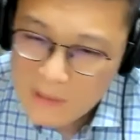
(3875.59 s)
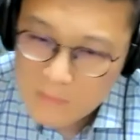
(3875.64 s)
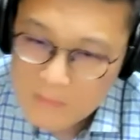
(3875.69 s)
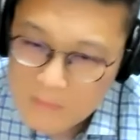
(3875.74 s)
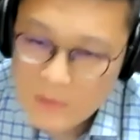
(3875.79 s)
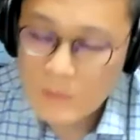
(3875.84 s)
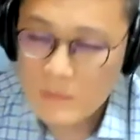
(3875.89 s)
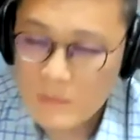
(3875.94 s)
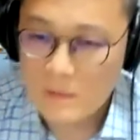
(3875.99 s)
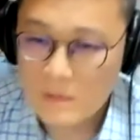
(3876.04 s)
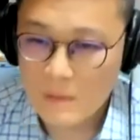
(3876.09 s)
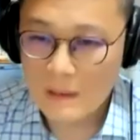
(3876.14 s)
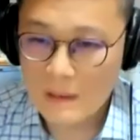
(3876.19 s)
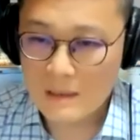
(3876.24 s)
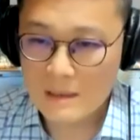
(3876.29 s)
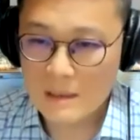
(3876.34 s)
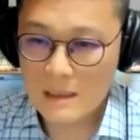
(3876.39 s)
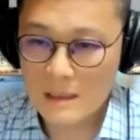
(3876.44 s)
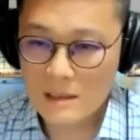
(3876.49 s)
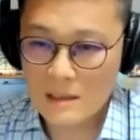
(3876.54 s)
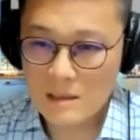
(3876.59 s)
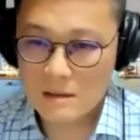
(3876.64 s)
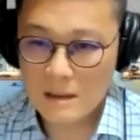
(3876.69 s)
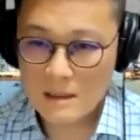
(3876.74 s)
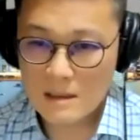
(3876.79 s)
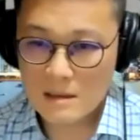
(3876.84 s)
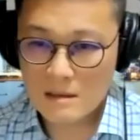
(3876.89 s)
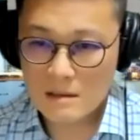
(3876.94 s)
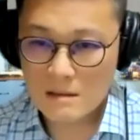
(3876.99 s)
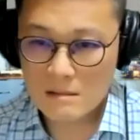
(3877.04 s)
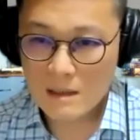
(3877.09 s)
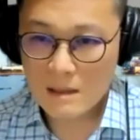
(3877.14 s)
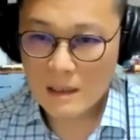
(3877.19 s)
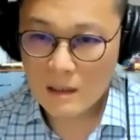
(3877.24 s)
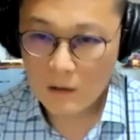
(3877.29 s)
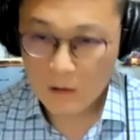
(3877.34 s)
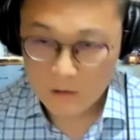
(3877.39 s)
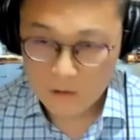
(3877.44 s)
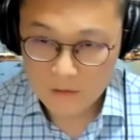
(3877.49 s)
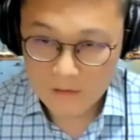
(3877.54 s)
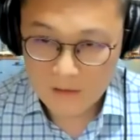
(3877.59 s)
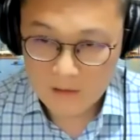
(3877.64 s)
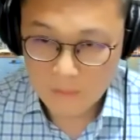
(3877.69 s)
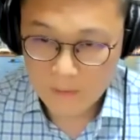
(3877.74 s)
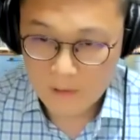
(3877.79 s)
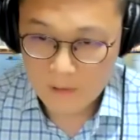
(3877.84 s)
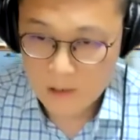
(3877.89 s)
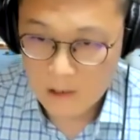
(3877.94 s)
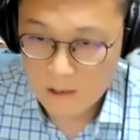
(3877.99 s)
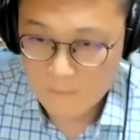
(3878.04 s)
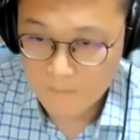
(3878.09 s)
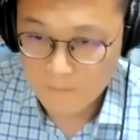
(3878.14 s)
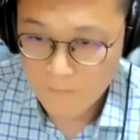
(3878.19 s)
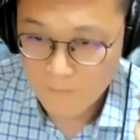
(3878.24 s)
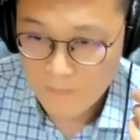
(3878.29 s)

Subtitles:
So let's take Andre's question.